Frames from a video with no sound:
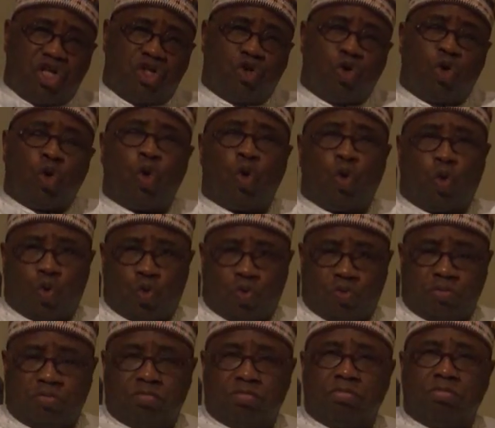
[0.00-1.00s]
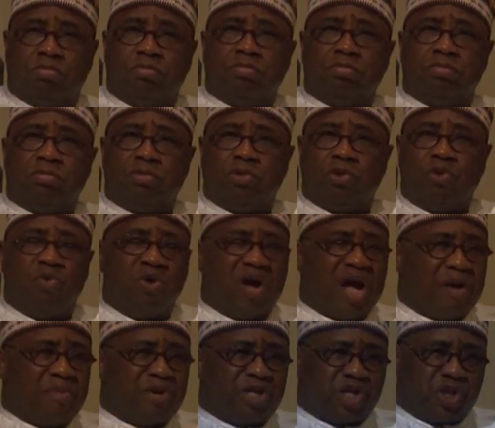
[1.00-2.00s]
into law, we
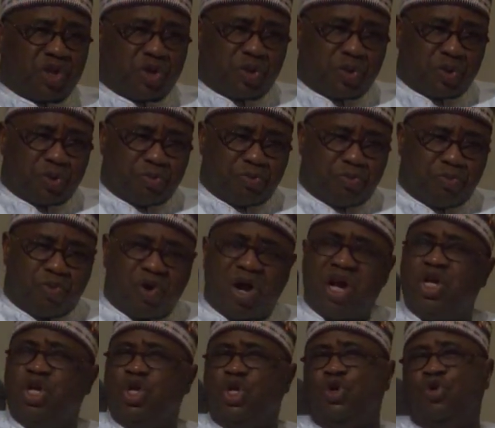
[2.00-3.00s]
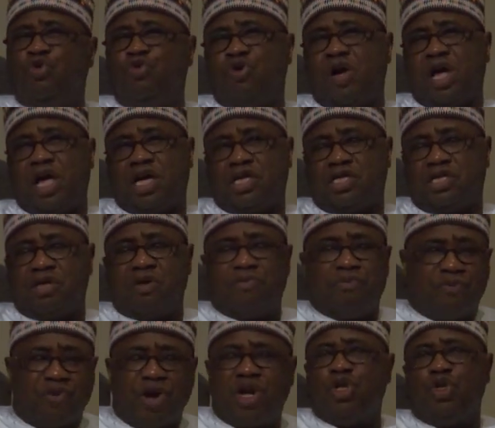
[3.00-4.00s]
have a brand new Act,
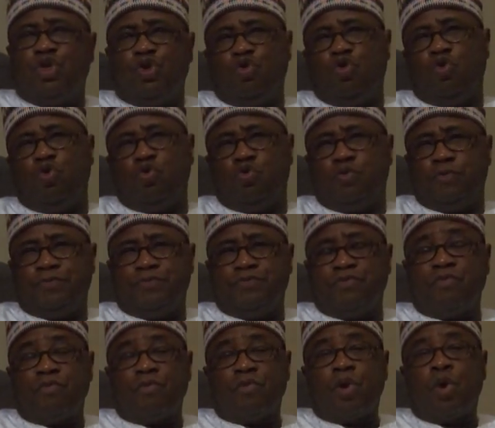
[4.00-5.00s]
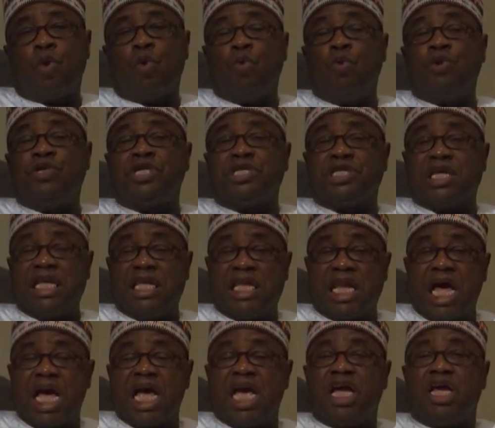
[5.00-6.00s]
a brand new law, which is in
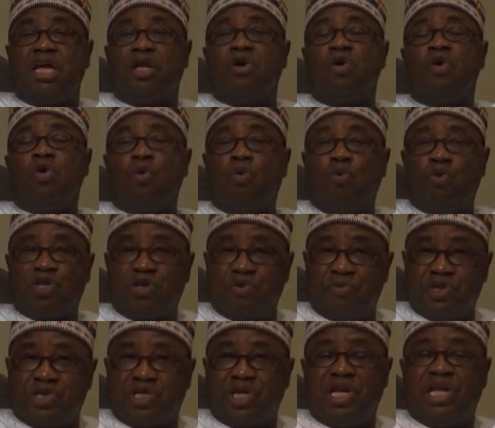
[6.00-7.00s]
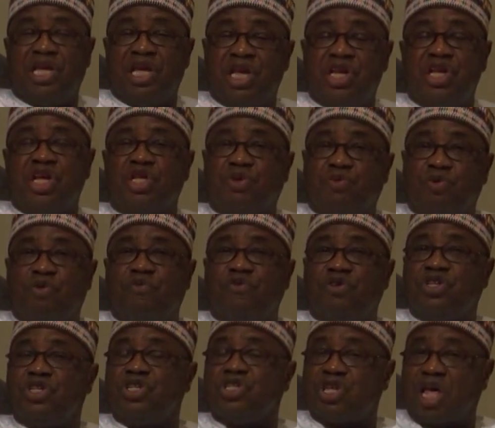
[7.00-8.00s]
line with the Miscellaneous
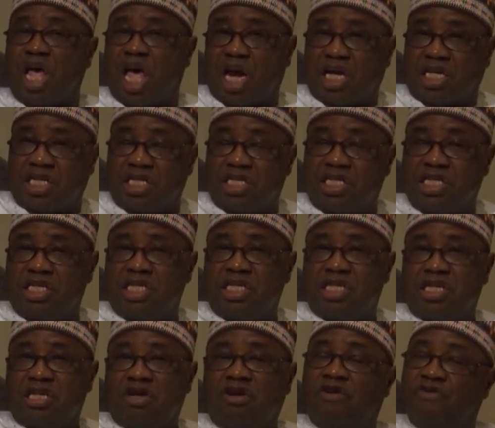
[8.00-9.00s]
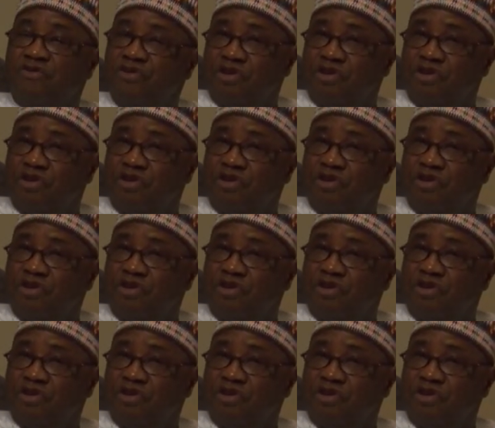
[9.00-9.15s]
Provisions Act of